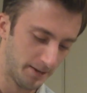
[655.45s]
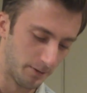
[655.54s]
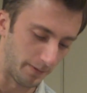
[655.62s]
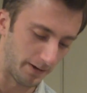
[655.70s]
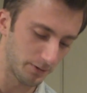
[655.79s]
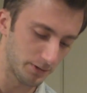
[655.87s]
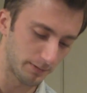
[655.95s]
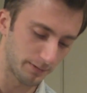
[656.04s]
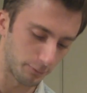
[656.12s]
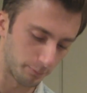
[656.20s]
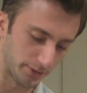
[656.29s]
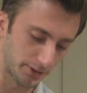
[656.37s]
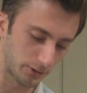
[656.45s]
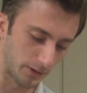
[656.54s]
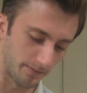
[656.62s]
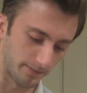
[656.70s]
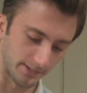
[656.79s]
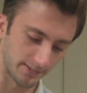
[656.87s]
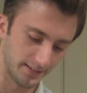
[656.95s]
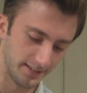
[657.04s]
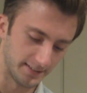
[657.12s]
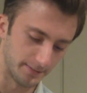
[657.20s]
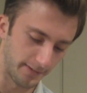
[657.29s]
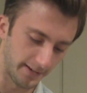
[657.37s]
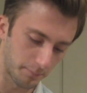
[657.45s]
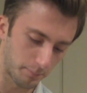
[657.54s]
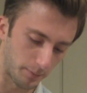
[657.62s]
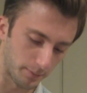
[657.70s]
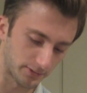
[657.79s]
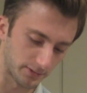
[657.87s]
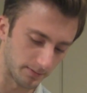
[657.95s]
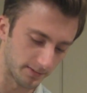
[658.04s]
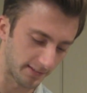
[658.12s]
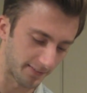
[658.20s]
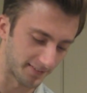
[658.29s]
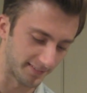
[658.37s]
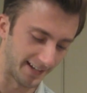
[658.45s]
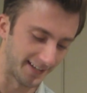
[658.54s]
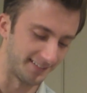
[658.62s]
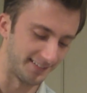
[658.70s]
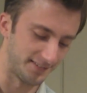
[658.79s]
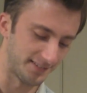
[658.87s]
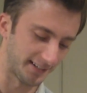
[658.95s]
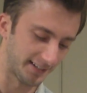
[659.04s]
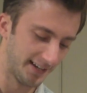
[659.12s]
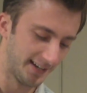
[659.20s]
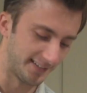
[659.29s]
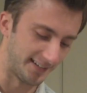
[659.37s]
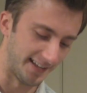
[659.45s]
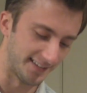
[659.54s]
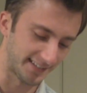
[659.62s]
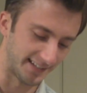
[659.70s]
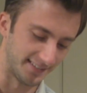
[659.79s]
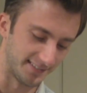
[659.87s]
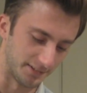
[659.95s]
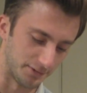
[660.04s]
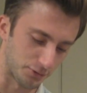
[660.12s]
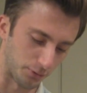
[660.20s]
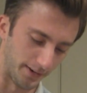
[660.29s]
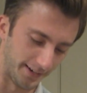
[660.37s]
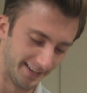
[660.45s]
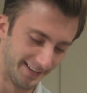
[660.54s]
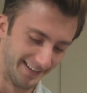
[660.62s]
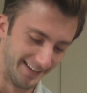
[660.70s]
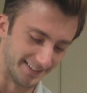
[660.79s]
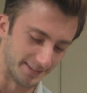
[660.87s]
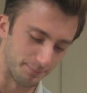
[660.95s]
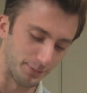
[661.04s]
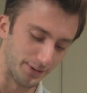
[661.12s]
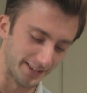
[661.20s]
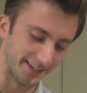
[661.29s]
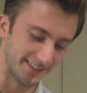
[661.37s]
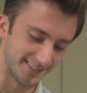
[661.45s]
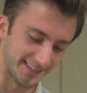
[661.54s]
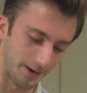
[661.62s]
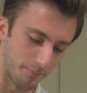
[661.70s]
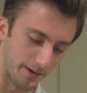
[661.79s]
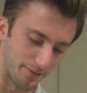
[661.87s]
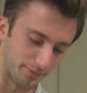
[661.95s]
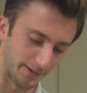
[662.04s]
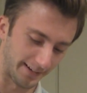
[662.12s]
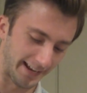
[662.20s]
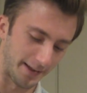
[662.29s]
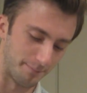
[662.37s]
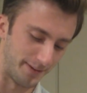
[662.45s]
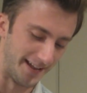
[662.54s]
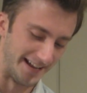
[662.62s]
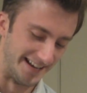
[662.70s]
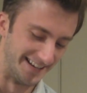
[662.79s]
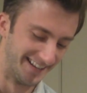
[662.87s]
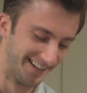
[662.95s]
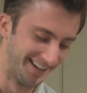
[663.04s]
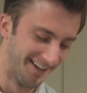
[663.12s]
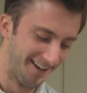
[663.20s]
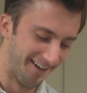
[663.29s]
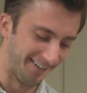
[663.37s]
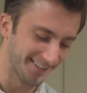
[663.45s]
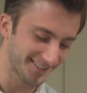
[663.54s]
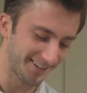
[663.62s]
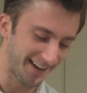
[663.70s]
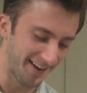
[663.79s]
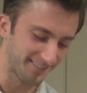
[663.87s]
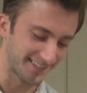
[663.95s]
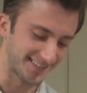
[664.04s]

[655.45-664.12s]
Why don't you run for political office? Defending public servants on the stand and teaching today's kids in Detroit is a pretty good soundbite for a campaign. Also, I have to